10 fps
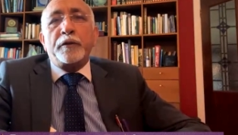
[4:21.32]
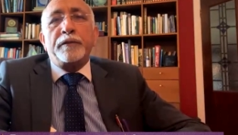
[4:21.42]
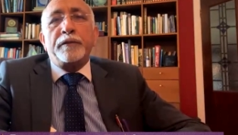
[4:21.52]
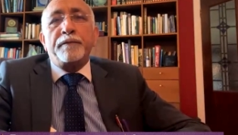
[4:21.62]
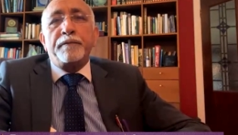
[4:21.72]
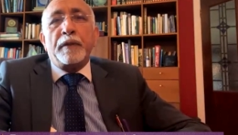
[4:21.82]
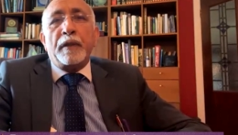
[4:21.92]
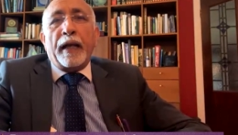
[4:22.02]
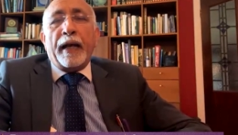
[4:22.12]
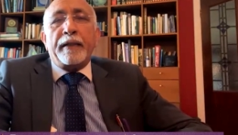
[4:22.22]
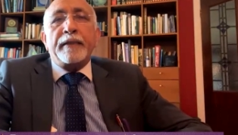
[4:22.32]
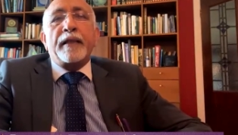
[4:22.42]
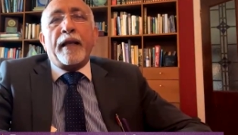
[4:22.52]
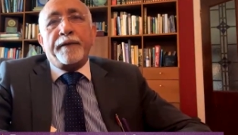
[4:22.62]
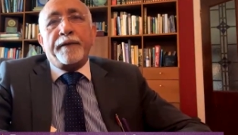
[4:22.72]
food and
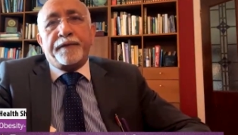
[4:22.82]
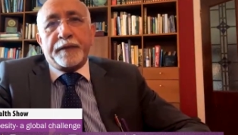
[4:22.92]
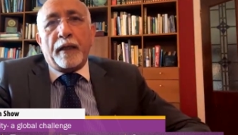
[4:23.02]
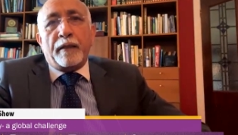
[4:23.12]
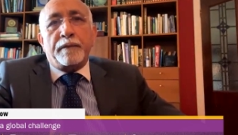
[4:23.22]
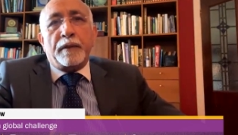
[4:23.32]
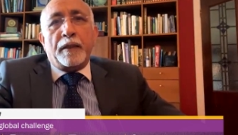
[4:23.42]
it's a lifestyle,